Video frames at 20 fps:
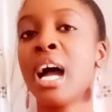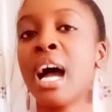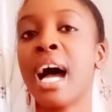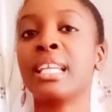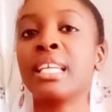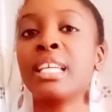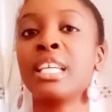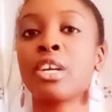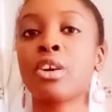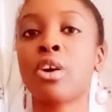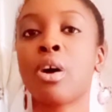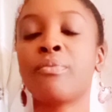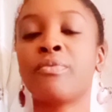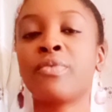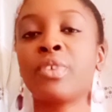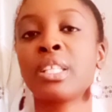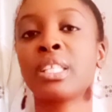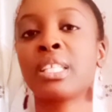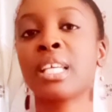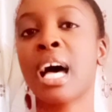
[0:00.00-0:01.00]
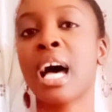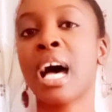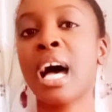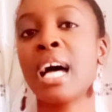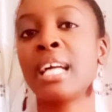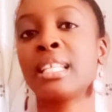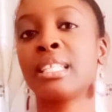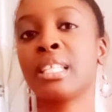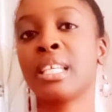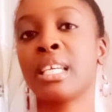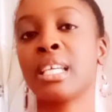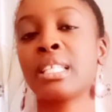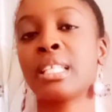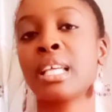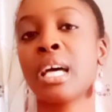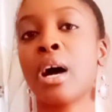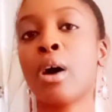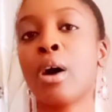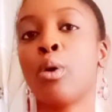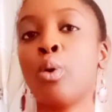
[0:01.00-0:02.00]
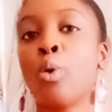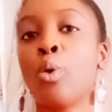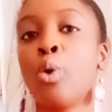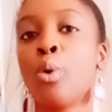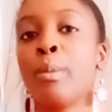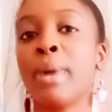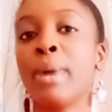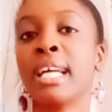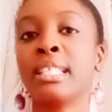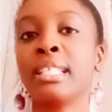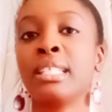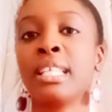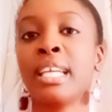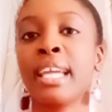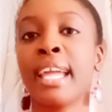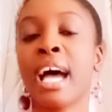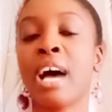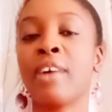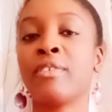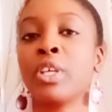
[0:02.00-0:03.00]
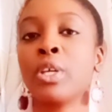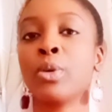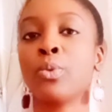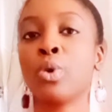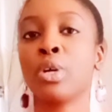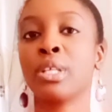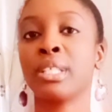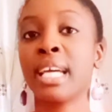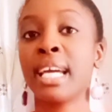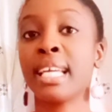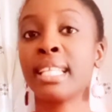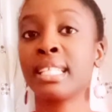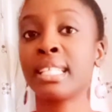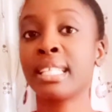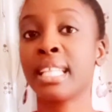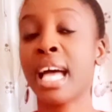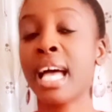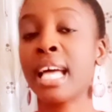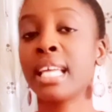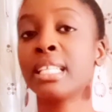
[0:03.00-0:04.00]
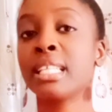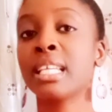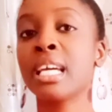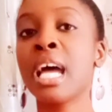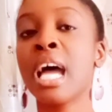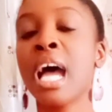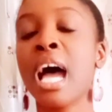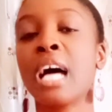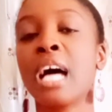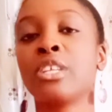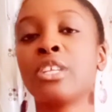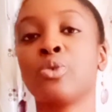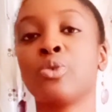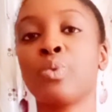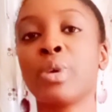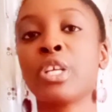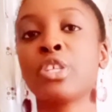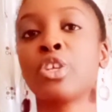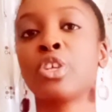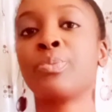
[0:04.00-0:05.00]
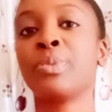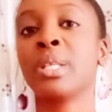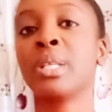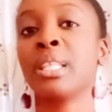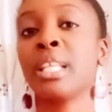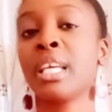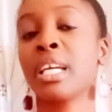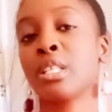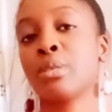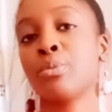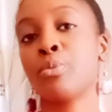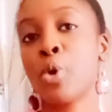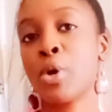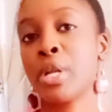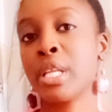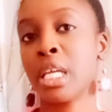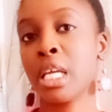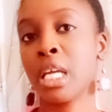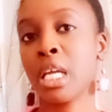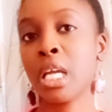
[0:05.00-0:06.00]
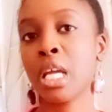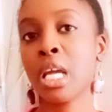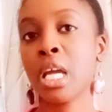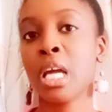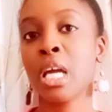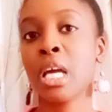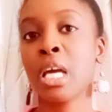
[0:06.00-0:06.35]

and he comforts her and takes her home, and they have a one-night stand, and she wakes up the next morning